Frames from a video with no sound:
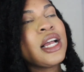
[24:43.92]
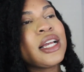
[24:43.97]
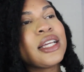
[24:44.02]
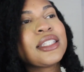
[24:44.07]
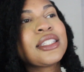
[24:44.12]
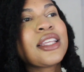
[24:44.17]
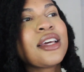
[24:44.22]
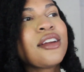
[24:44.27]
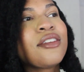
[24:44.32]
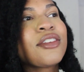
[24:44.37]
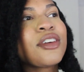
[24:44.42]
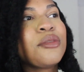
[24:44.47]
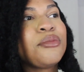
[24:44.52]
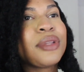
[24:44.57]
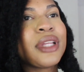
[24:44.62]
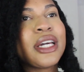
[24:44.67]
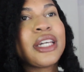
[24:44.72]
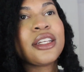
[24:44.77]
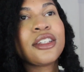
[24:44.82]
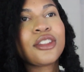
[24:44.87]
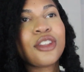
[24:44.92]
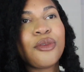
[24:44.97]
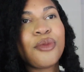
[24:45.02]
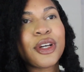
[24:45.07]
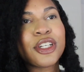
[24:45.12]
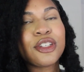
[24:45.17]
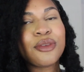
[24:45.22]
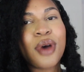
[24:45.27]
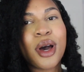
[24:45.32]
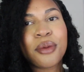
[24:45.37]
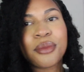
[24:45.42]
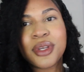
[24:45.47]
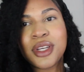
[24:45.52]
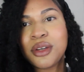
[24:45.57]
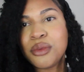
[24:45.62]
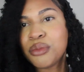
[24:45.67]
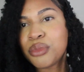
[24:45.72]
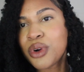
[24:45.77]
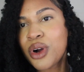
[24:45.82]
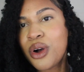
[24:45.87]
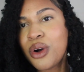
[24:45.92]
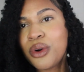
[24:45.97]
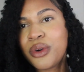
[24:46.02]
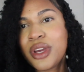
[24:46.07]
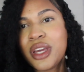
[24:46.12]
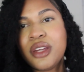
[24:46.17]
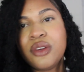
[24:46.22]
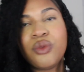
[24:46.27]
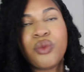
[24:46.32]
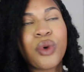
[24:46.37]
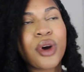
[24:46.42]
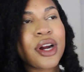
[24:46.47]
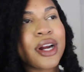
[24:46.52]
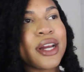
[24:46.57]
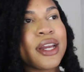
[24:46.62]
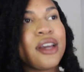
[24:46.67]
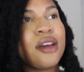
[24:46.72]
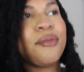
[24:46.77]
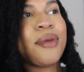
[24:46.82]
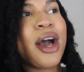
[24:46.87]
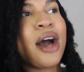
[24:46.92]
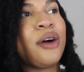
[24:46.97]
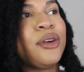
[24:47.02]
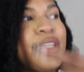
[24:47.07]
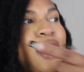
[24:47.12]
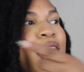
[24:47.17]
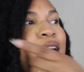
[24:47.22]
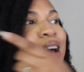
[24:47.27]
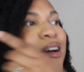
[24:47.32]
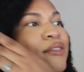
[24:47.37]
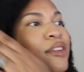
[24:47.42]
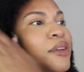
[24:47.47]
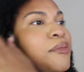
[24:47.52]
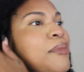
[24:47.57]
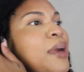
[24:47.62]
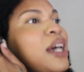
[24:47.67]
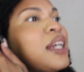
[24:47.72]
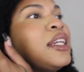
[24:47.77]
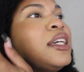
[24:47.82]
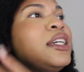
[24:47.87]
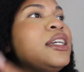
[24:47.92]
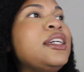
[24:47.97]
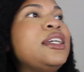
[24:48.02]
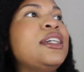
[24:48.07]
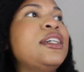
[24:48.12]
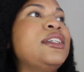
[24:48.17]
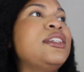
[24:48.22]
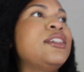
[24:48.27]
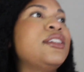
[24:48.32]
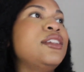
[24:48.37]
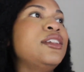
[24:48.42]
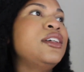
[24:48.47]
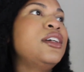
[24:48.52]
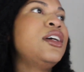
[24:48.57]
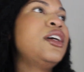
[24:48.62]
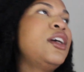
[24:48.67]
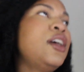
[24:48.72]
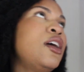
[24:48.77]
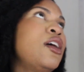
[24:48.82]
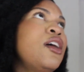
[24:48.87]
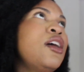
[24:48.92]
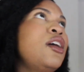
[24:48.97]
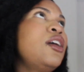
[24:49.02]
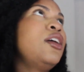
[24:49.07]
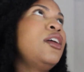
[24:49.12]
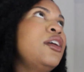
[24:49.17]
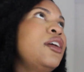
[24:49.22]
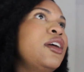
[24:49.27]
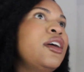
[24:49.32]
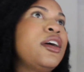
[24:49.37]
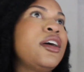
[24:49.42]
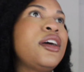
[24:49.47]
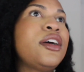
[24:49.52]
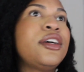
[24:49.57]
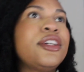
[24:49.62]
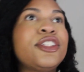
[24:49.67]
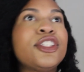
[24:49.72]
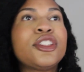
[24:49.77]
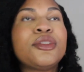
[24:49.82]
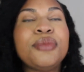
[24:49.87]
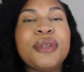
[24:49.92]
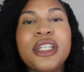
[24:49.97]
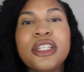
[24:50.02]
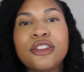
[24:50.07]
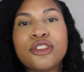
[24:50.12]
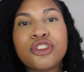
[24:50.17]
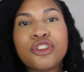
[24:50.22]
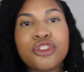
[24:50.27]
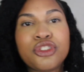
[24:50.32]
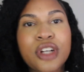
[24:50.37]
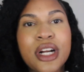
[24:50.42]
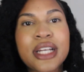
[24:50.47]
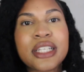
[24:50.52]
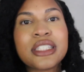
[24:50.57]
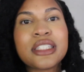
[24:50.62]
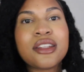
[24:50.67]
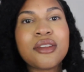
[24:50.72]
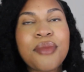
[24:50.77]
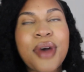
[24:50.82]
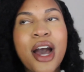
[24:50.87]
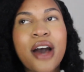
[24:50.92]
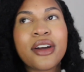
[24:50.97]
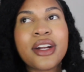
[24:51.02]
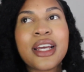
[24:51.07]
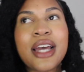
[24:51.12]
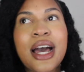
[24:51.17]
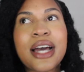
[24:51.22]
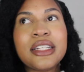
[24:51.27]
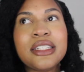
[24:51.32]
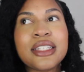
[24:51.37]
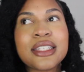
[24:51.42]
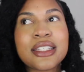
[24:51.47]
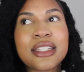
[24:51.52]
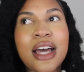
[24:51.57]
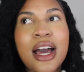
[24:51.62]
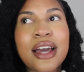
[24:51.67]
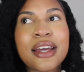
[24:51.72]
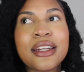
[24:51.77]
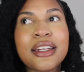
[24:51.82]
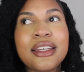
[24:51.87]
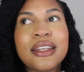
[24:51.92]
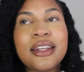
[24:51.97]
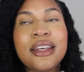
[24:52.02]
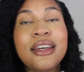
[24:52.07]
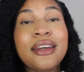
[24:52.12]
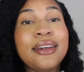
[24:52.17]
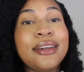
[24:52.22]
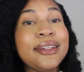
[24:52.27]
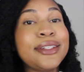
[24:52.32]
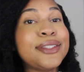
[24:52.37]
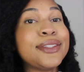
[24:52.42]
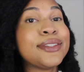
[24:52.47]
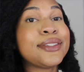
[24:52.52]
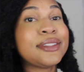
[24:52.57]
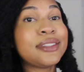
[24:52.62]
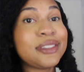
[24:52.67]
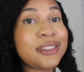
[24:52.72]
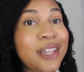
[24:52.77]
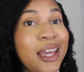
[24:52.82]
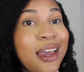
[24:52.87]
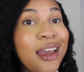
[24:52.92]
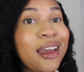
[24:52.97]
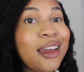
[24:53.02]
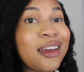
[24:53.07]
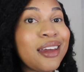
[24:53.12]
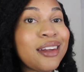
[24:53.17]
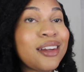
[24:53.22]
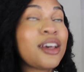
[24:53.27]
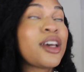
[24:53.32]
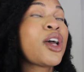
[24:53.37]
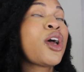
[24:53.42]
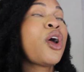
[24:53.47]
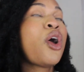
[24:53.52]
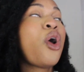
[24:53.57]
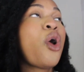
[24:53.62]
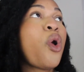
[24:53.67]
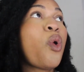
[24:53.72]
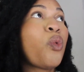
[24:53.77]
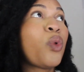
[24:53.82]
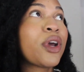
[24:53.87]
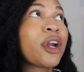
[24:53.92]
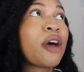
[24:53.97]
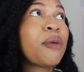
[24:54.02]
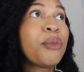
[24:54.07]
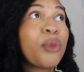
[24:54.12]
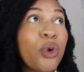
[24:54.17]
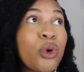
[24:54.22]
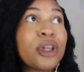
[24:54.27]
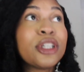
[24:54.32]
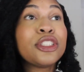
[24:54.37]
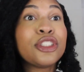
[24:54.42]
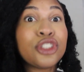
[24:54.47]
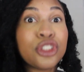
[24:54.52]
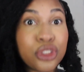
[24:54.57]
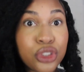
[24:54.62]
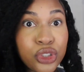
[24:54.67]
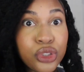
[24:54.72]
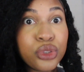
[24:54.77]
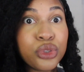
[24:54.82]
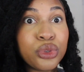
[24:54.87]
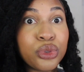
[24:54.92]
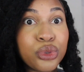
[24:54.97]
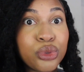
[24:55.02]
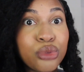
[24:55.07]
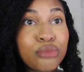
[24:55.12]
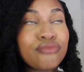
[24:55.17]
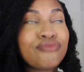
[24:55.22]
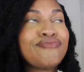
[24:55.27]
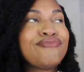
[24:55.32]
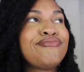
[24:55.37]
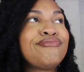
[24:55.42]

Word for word: Instead of complaining so much about being broke and worrying about not having money and just being stressed about it, I decided instead what I'm going to do,